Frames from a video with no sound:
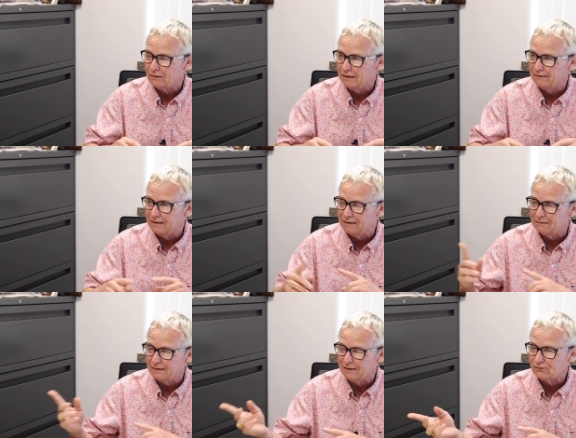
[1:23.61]
And
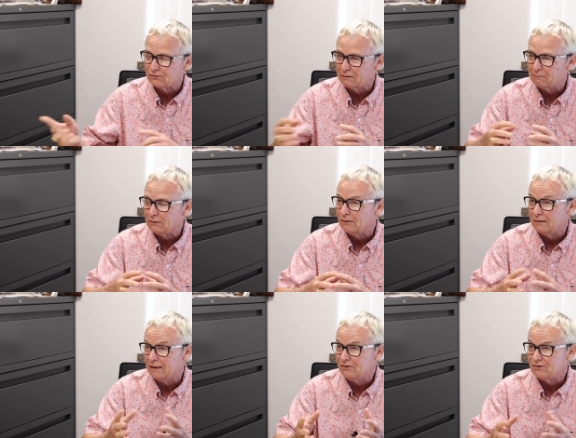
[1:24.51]
then the history part,
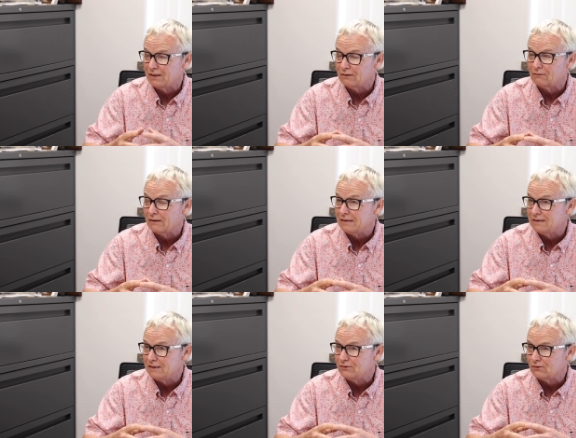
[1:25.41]
I just had a great
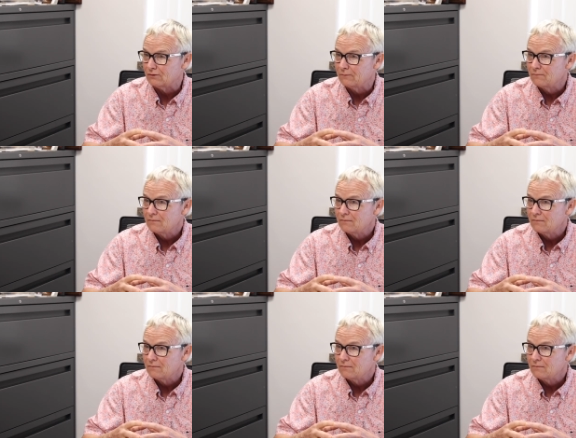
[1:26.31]
teacher.